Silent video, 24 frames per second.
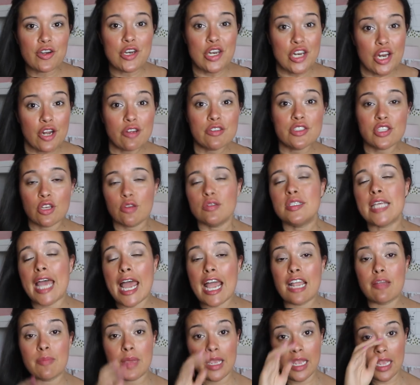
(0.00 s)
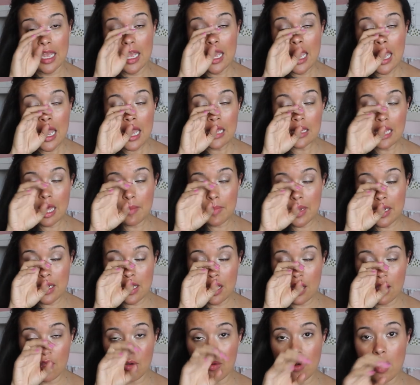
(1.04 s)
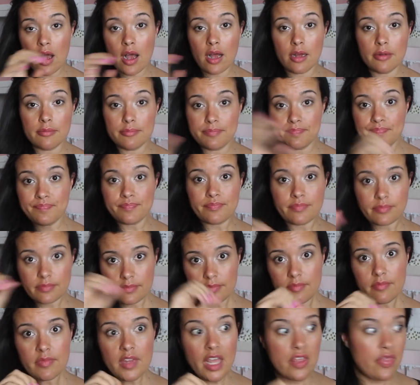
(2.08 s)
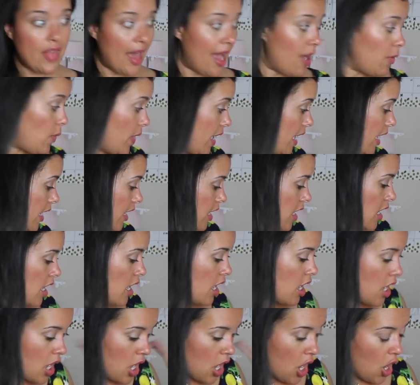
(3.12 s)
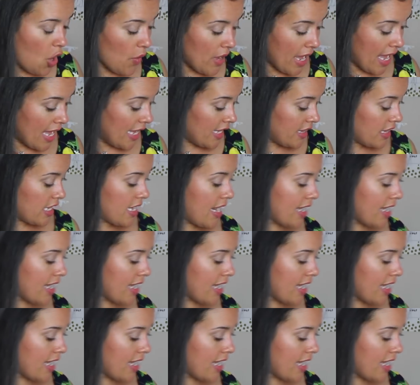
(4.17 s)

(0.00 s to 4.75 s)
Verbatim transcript: you know, so tag me and let me know that way. Okay, the